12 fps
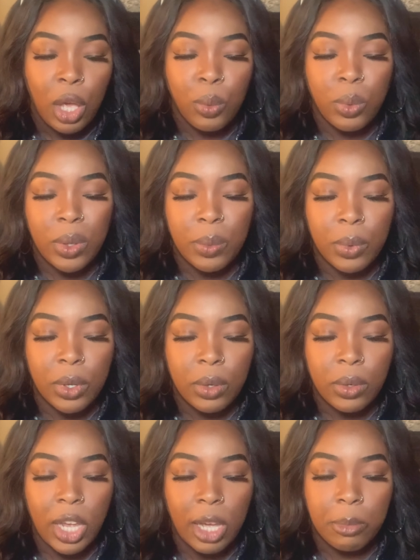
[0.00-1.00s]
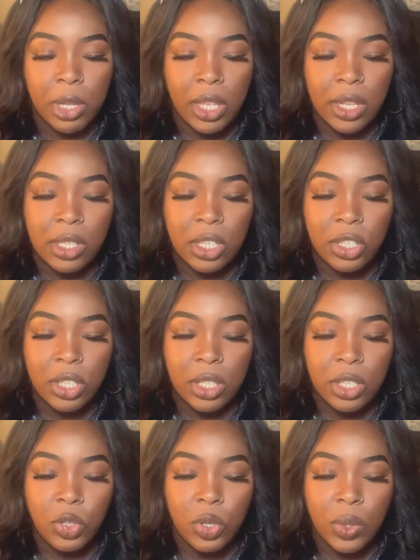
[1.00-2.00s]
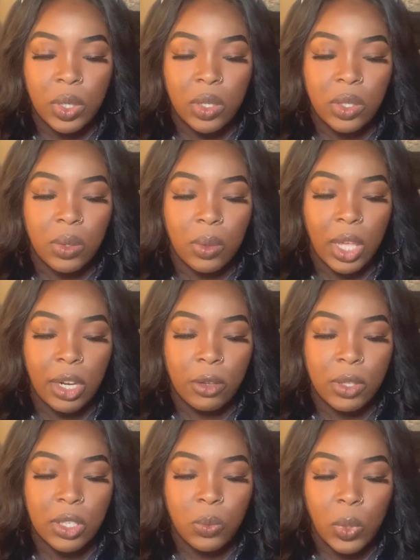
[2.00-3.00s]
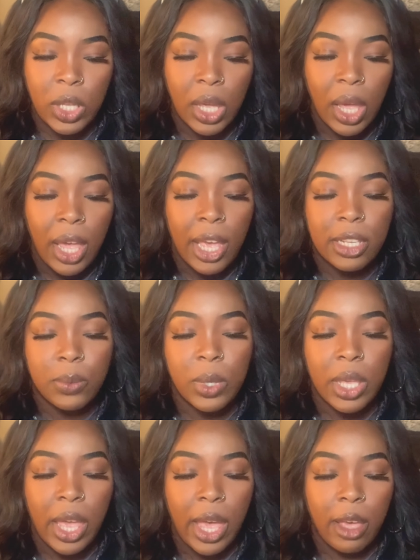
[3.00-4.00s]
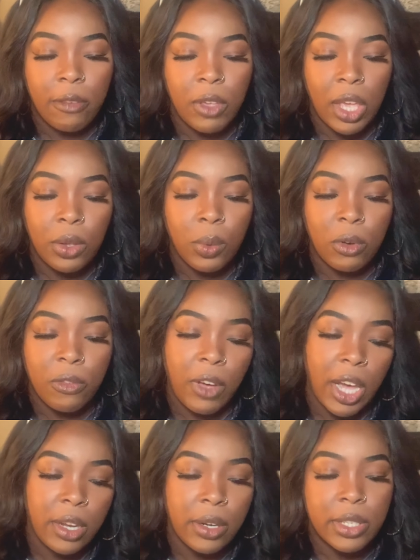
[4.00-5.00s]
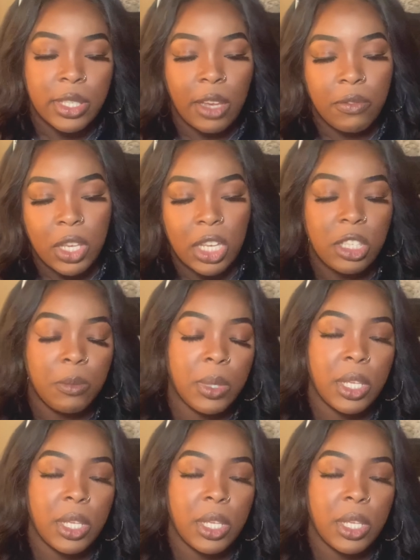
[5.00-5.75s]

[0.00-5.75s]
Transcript: We will not begin touching this unit until later this week as we have annual fire and safety ins